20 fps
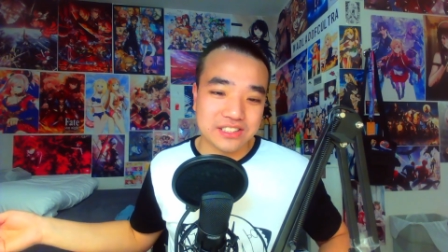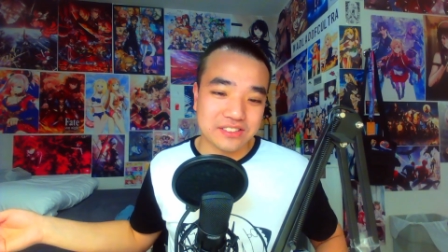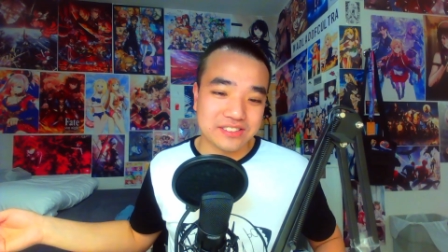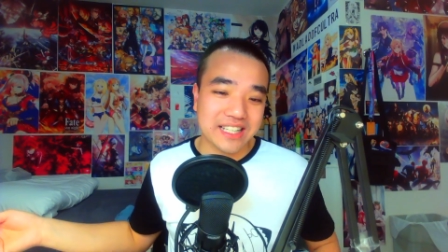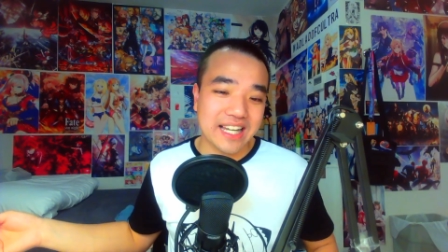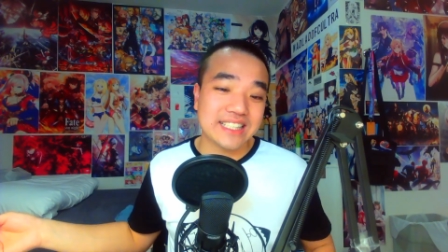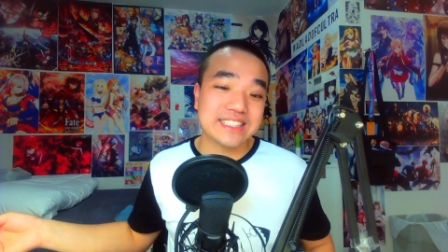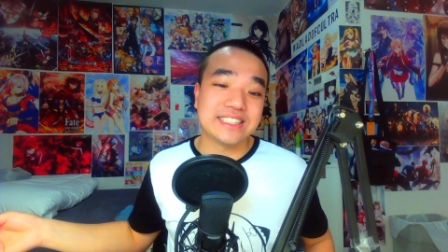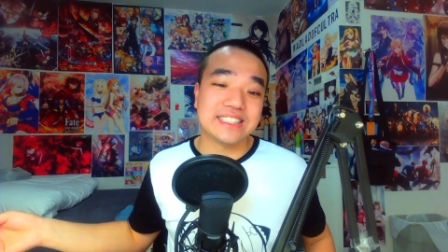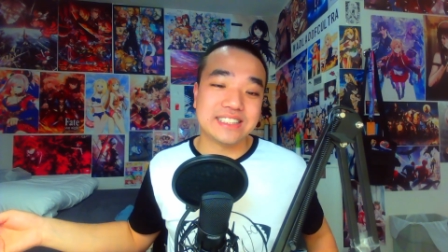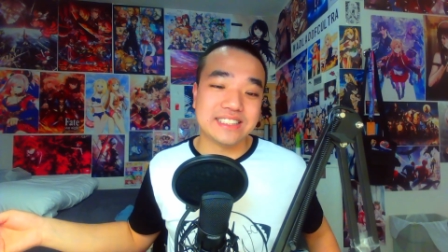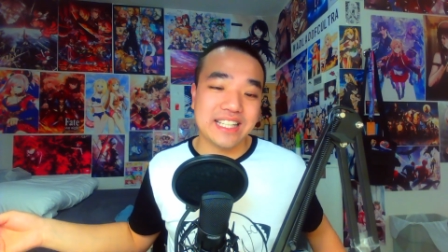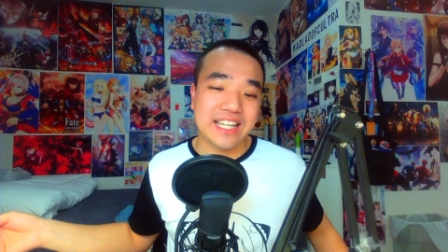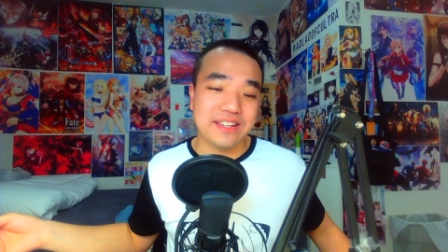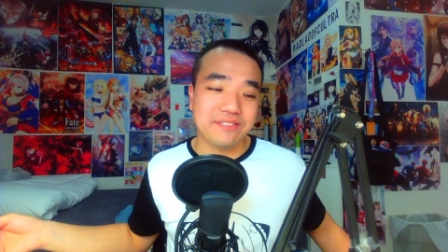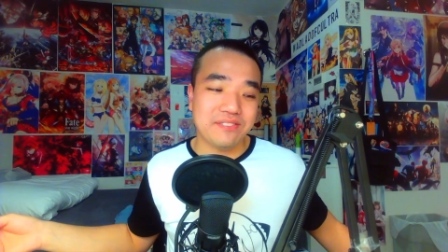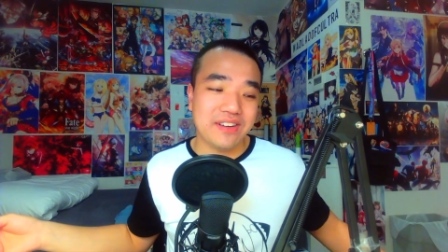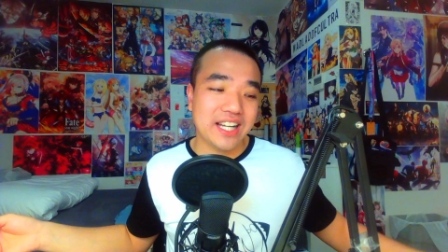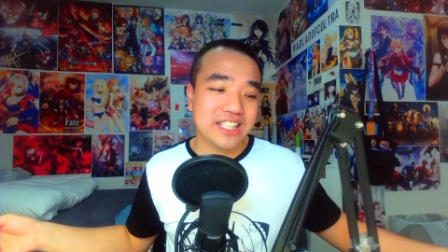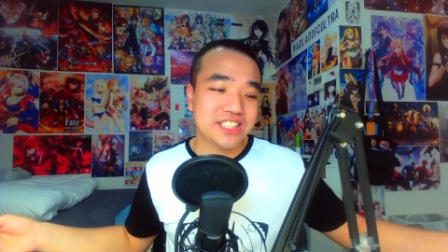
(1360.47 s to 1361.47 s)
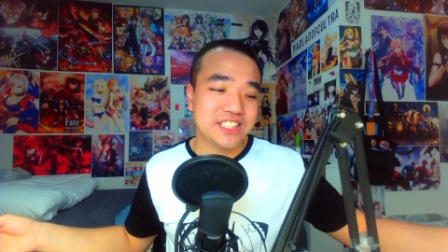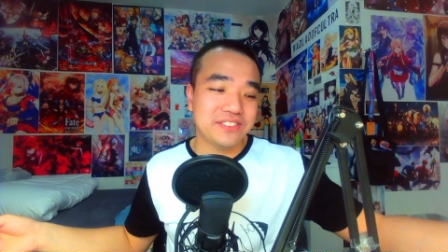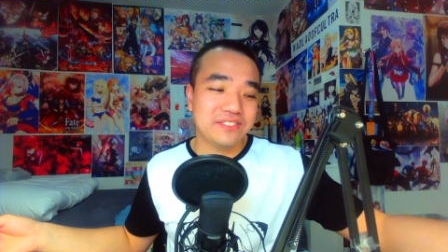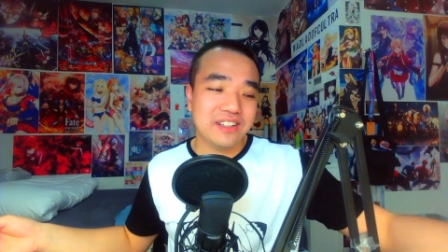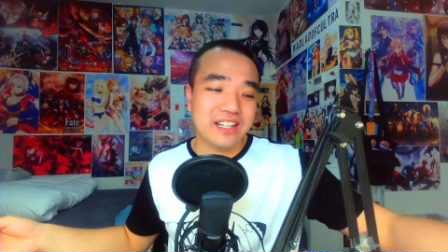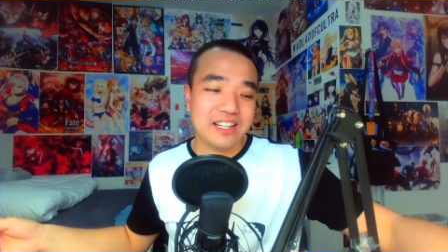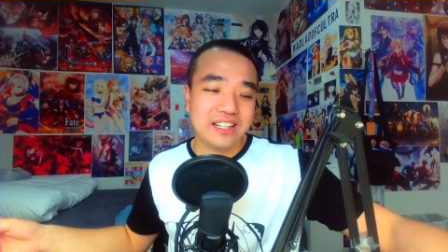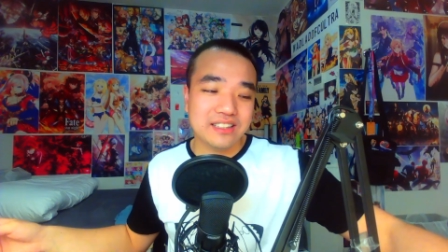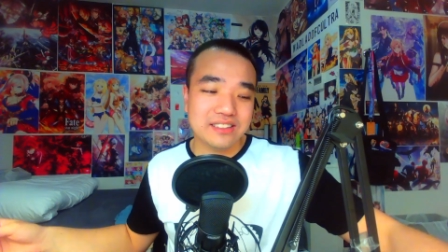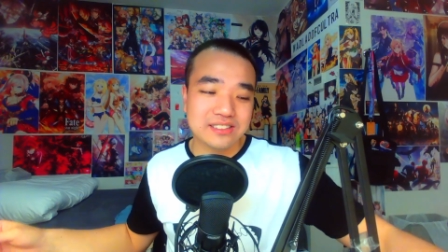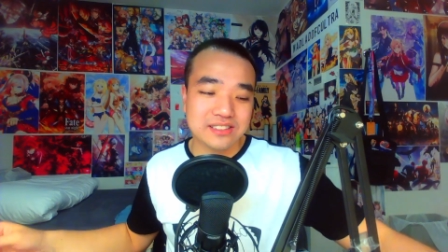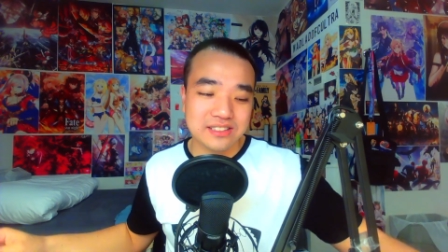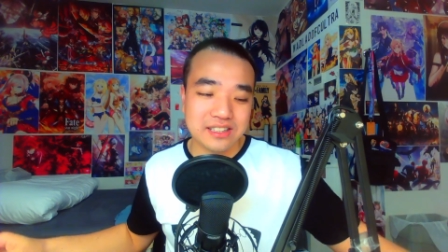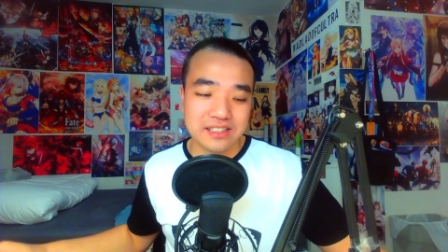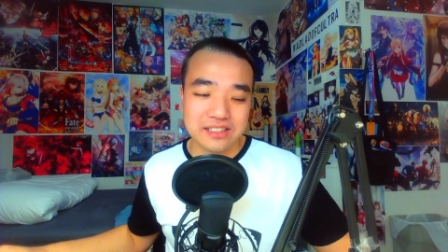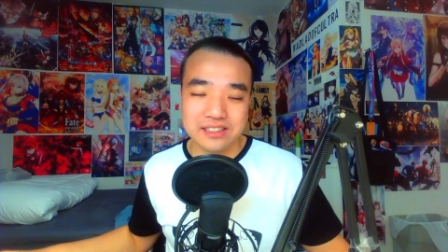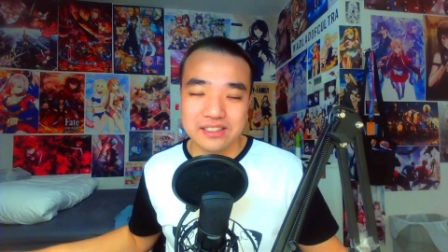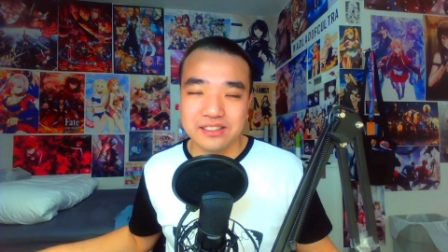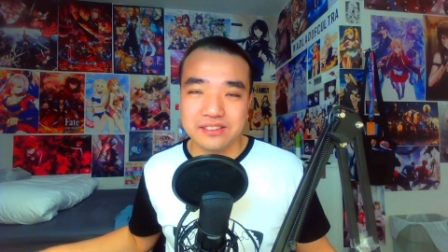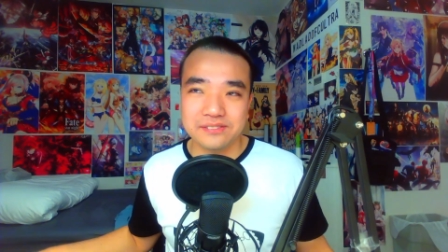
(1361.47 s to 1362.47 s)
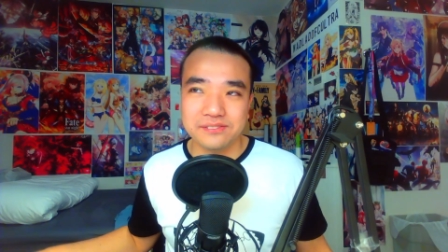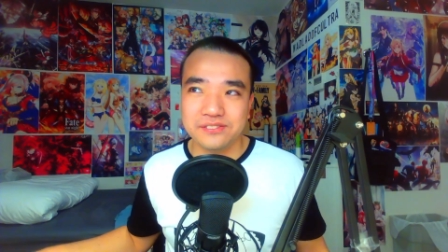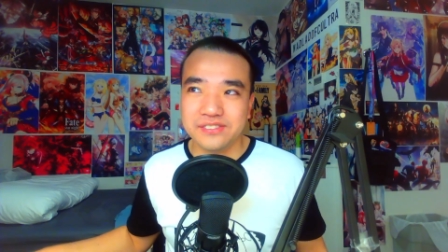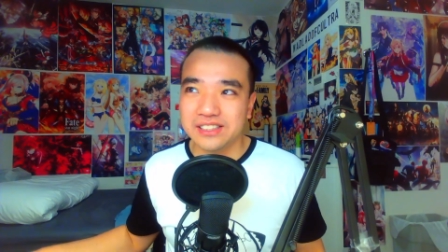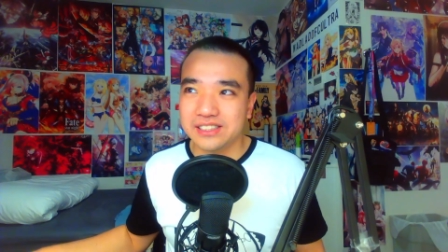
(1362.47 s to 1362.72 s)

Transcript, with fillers: So that's his name, Majima, the um,